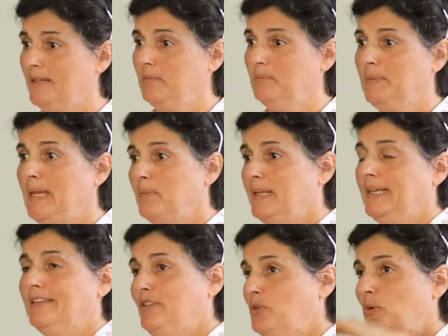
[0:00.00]
and maybe
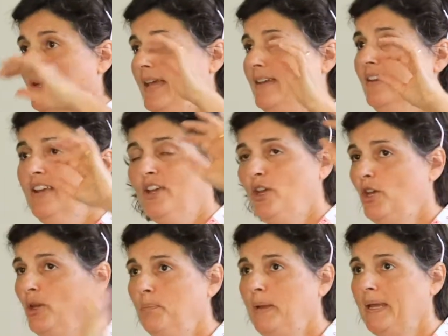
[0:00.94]
Eleanor had
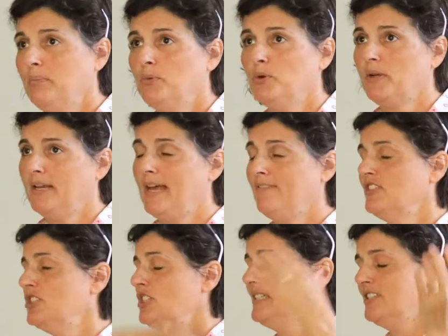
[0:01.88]
her bank book, and
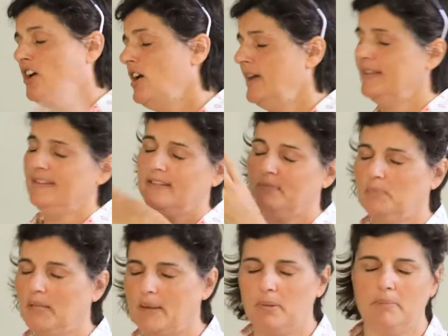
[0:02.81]
after she died, then
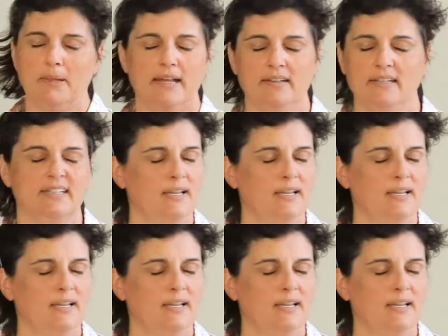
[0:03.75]
blah, blah, blah.